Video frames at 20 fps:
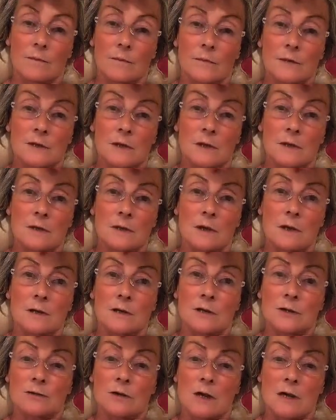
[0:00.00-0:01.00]
So don't
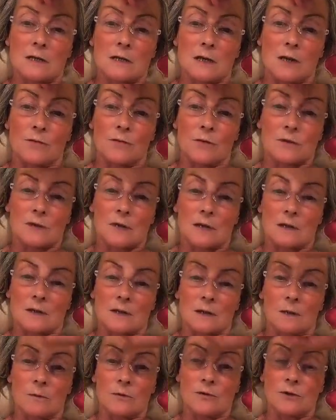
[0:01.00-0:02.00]
stress if
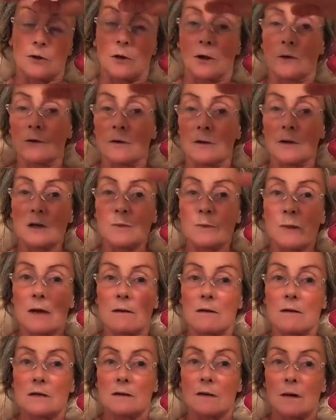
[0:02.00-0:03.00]
sometimes you go through these
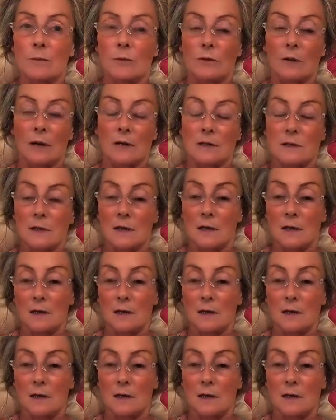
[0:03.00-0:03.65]
periods, upgrades,